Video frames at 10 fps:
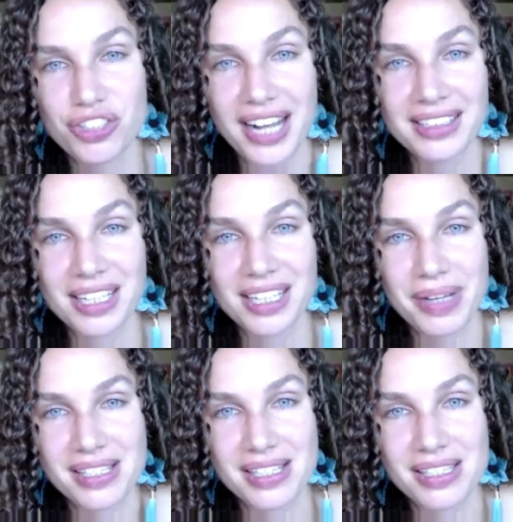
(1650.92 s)
jacked up
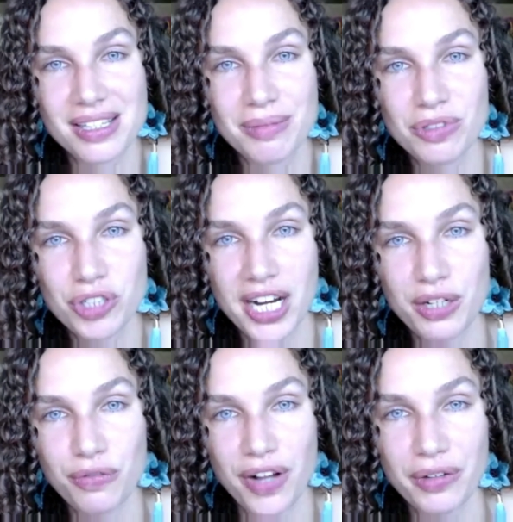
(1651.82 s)
my system trying
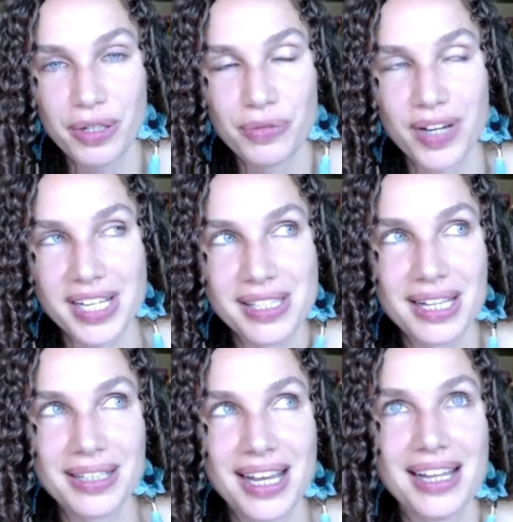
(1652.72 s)
to follow advice
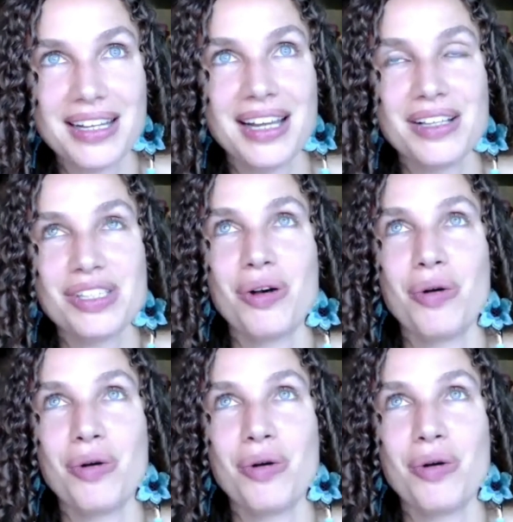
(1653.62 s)
like that. So